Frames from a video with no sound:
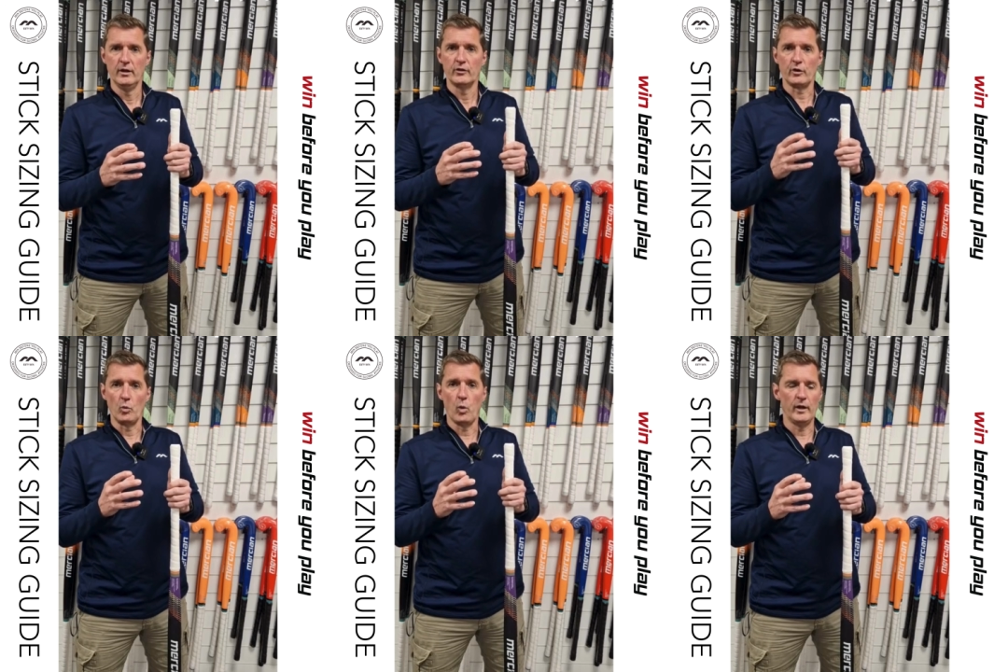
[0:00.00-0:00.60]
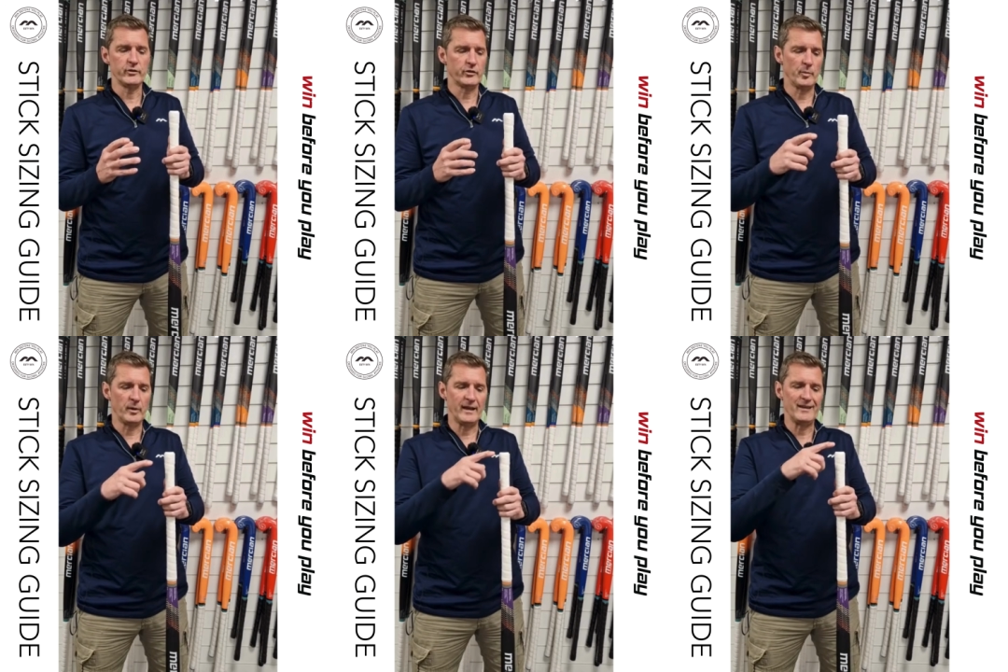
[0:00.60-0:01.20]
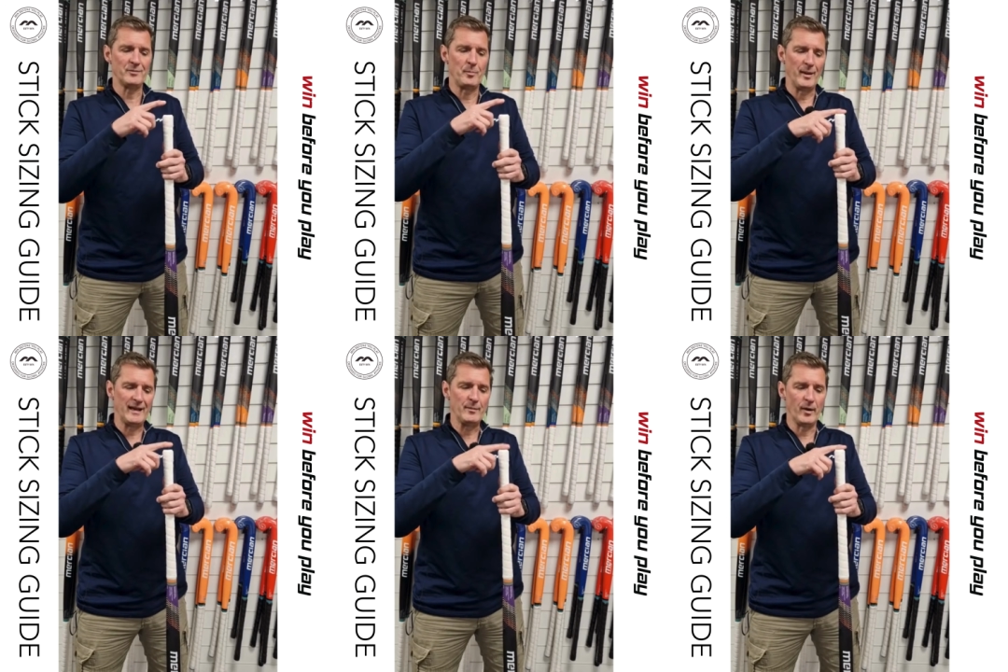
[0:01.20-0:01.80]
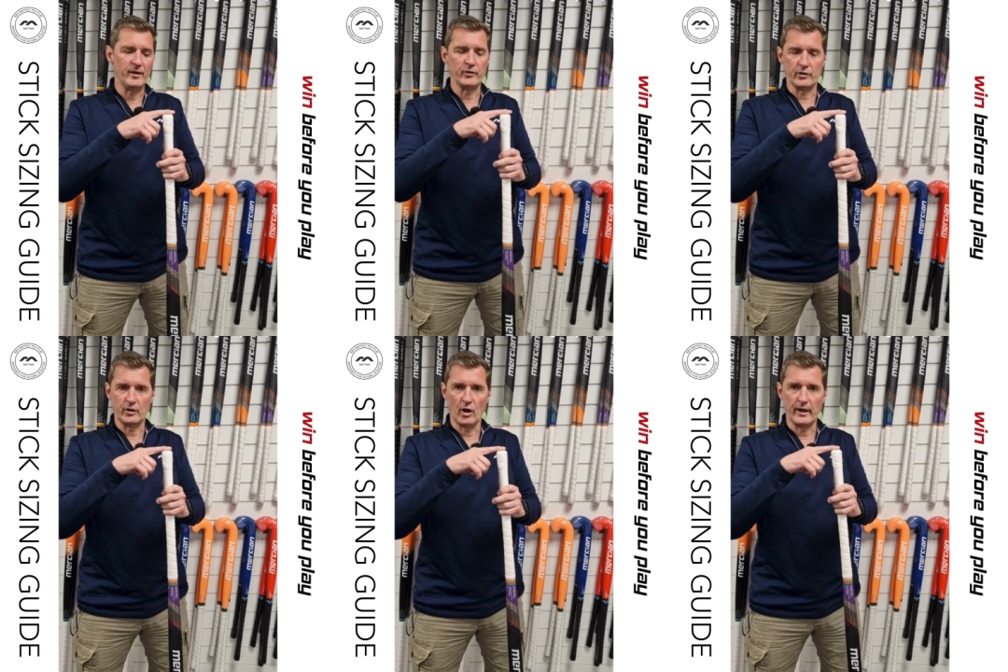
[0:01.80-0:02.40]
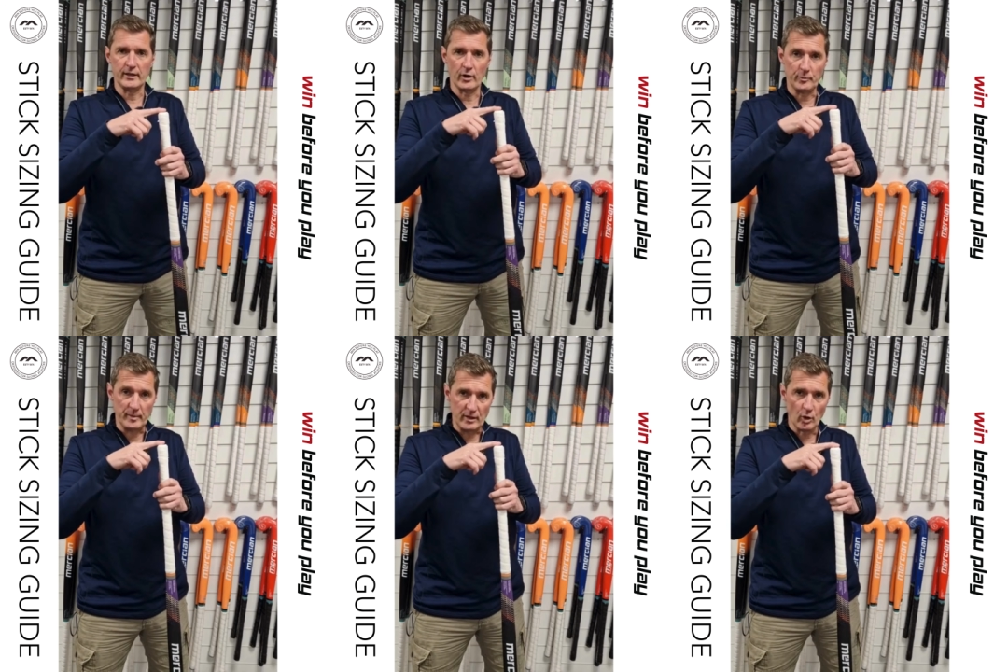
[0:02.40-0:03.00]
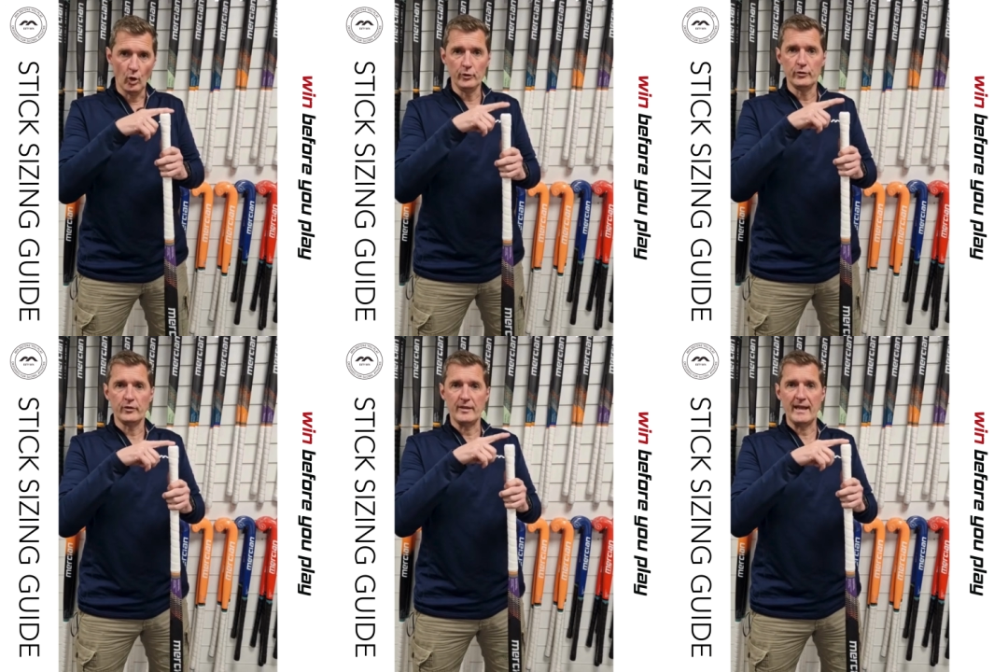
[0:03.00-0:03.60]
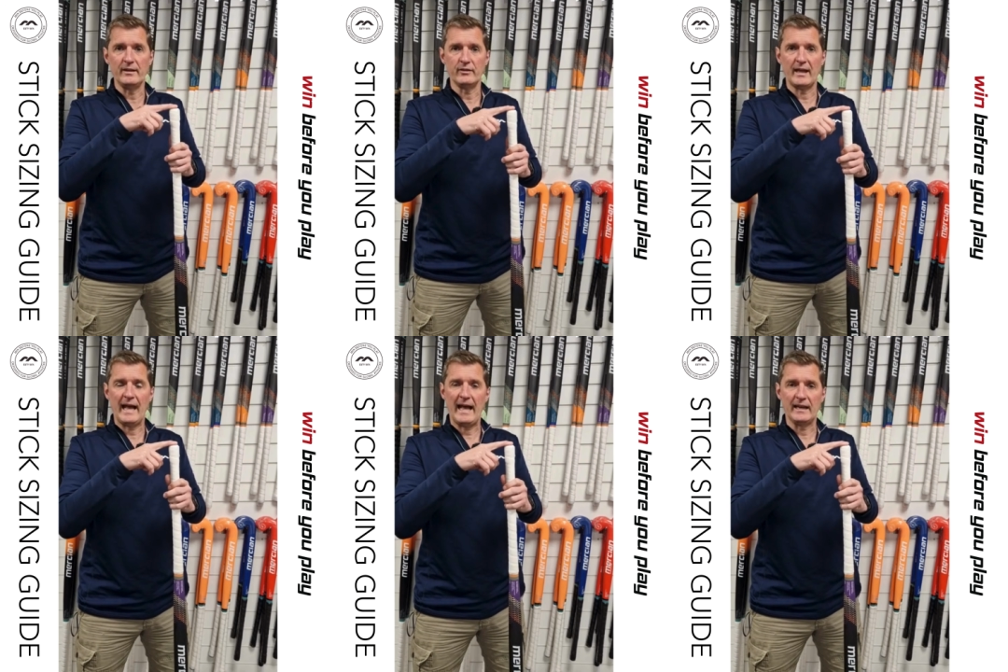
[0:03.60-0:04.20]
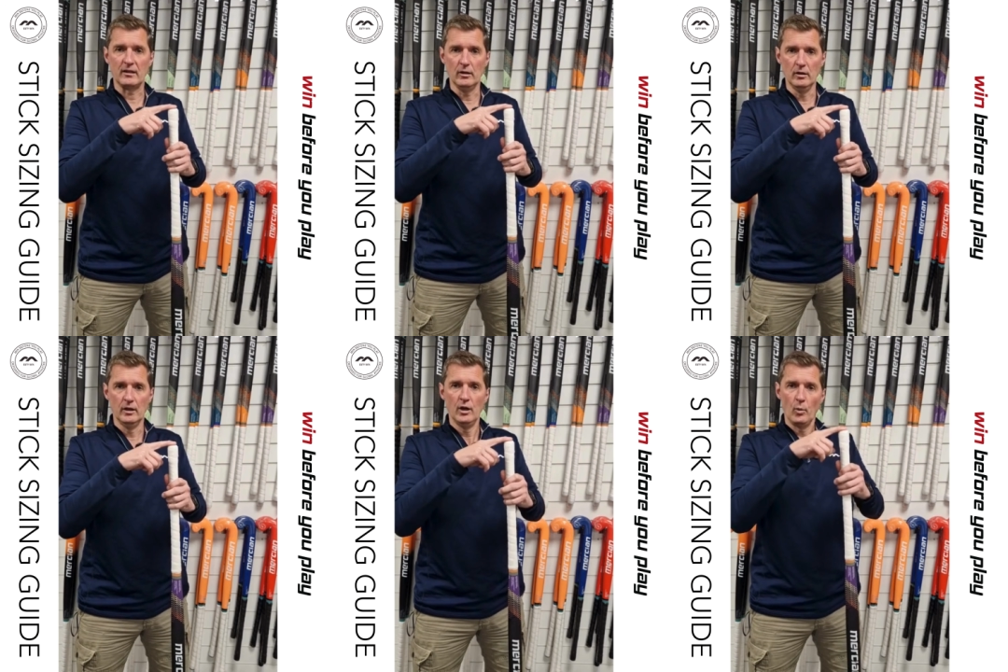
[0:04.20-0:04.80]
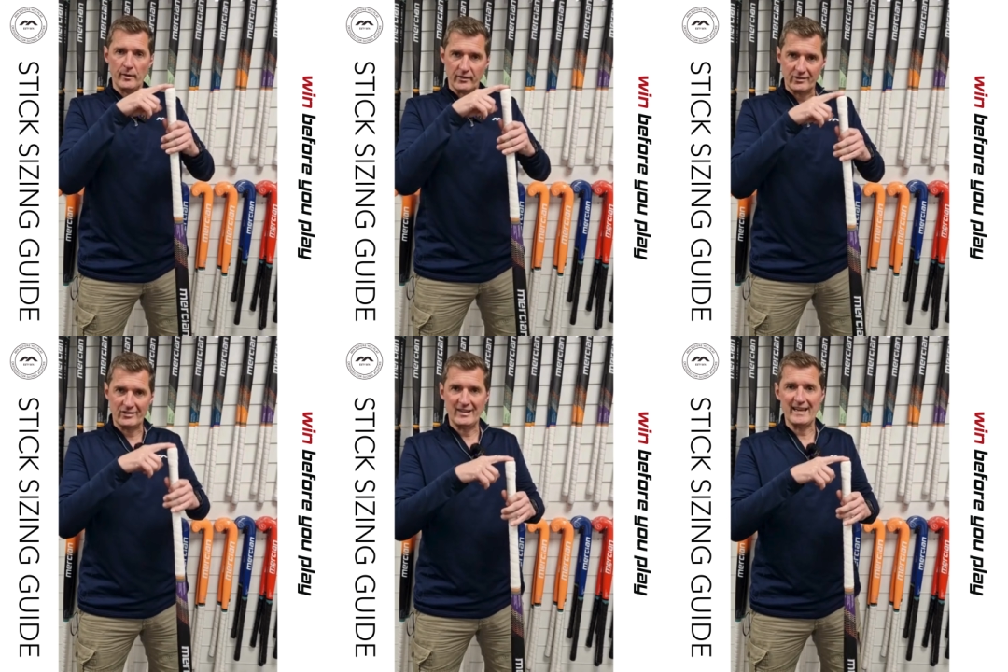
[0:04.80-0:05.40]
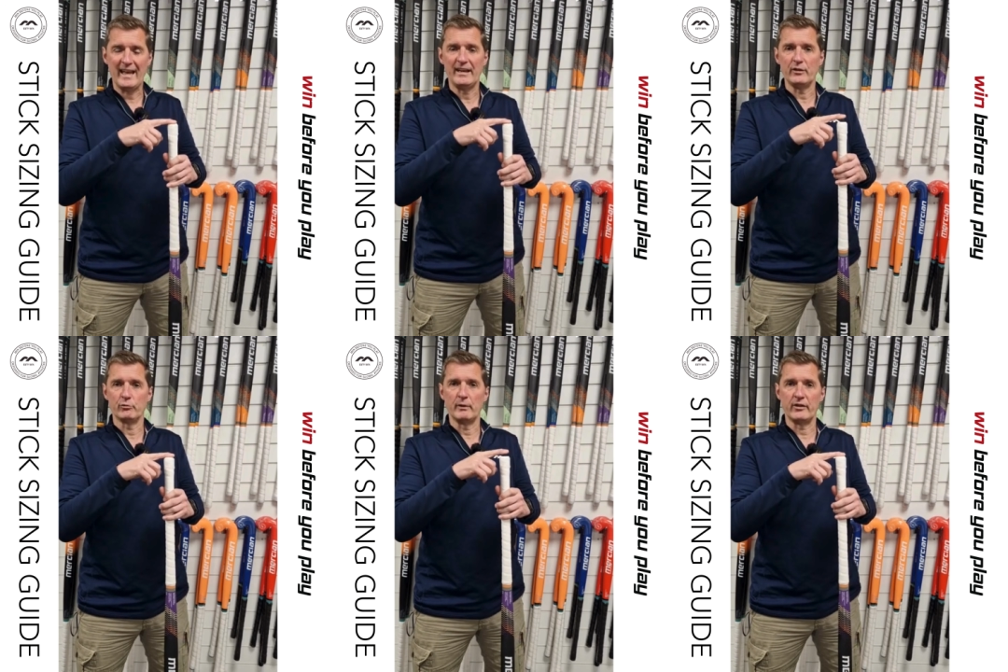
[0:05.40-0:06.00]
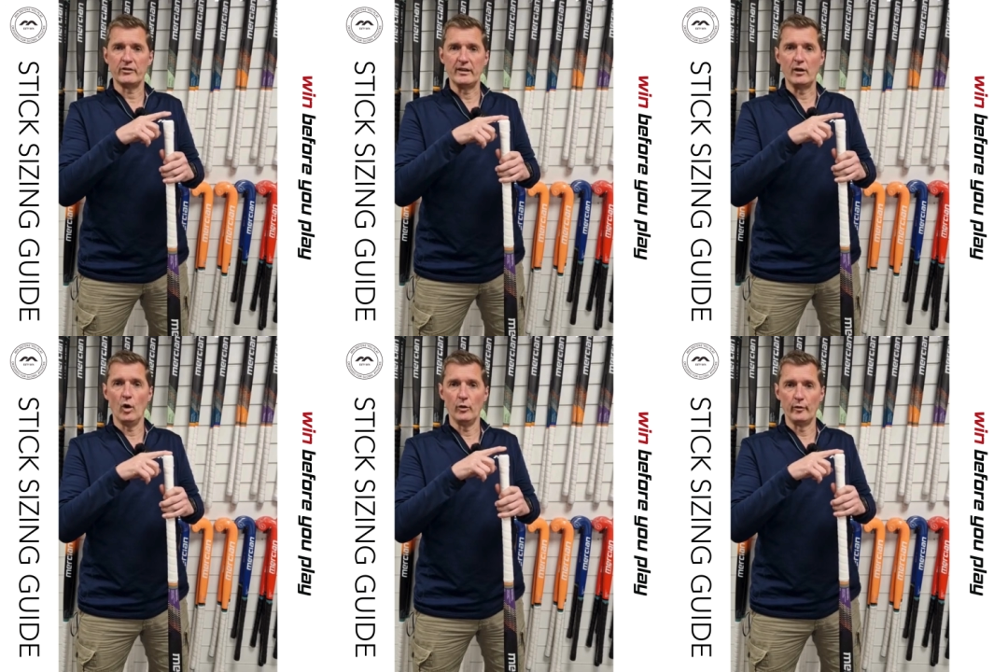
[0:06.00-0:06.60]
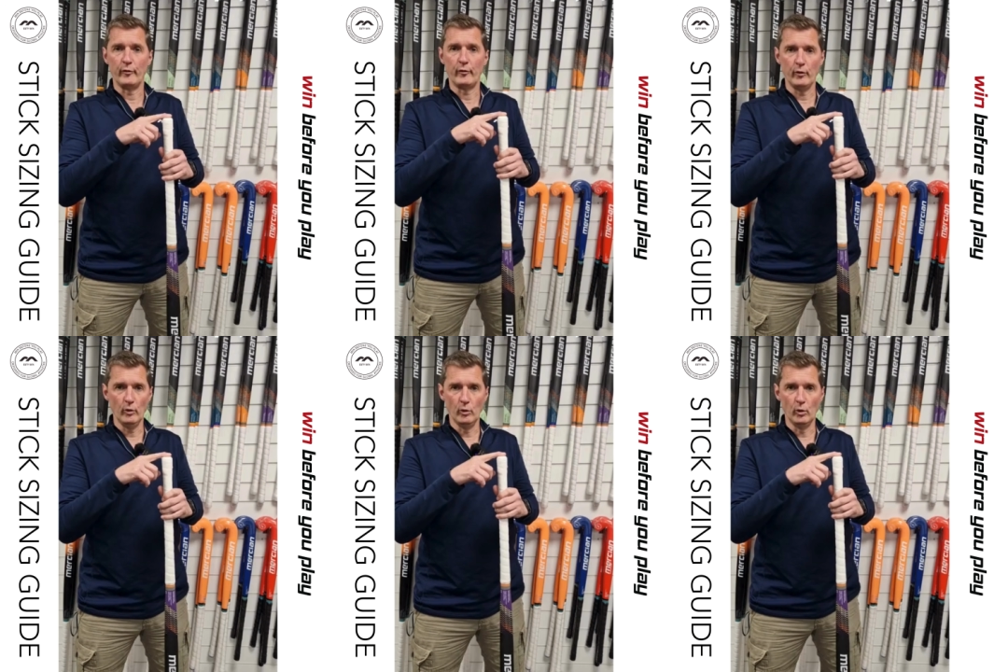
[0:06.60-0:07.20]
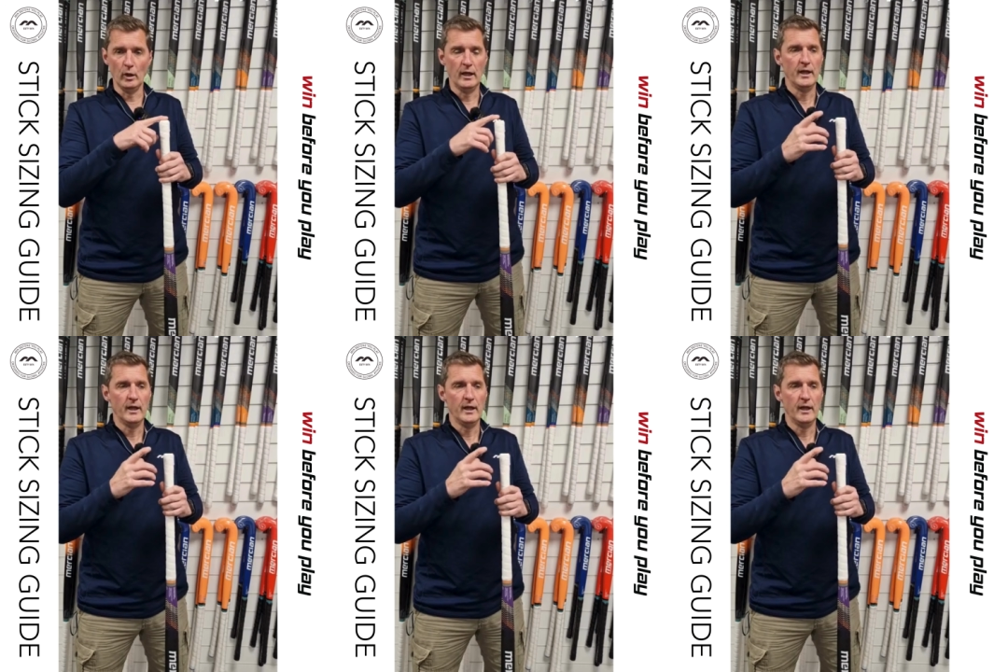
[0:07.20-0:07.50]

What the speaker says: So once the player's belly button as a guide goes beyond the end of the handle, when the stick head is resting on the floor,